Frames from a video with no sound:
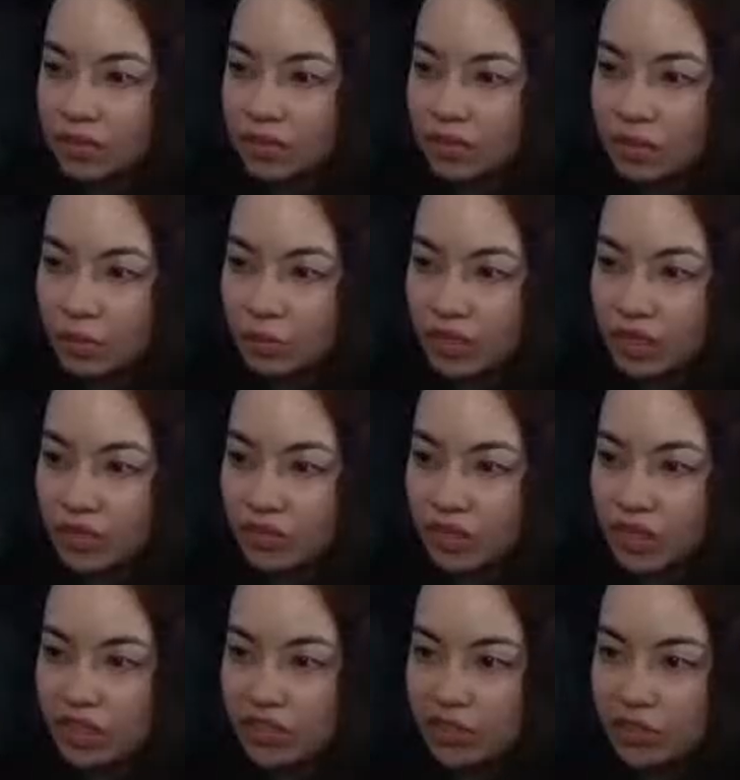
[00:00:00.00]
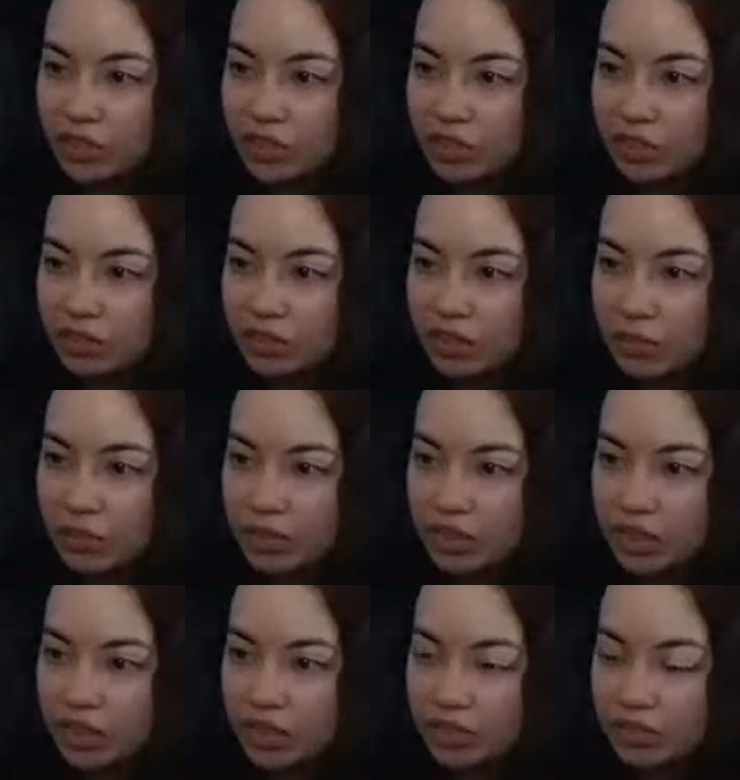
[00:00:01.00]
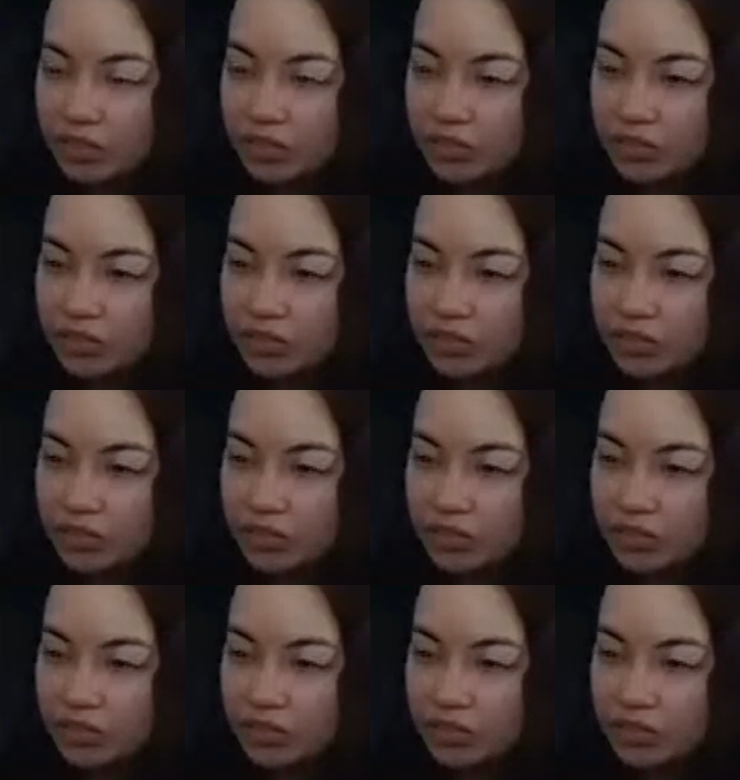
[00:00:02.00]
A little bit of anything. How about that?